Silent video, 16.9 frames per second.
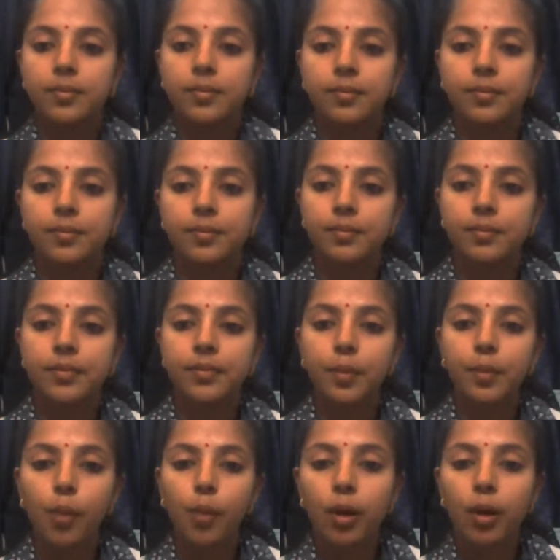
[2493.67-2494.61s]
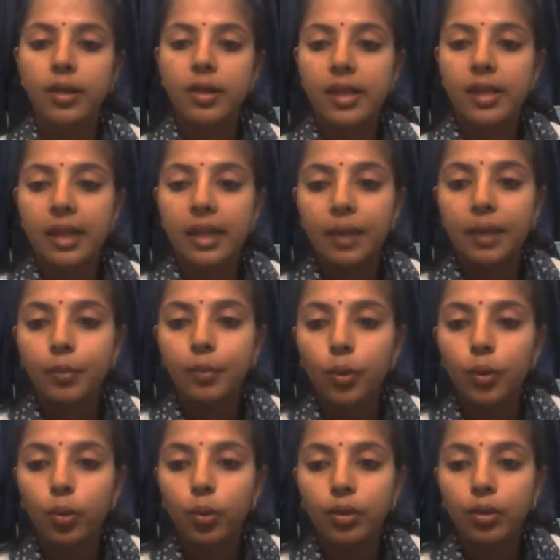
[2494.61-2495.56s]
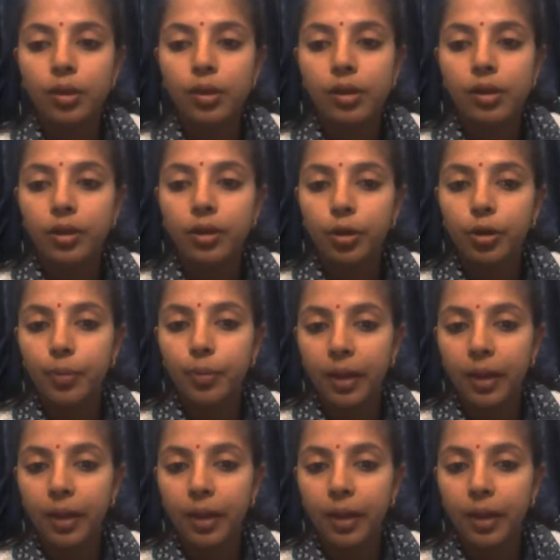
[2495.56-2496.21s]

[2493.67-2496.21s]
the boy sleep, don't disturb him.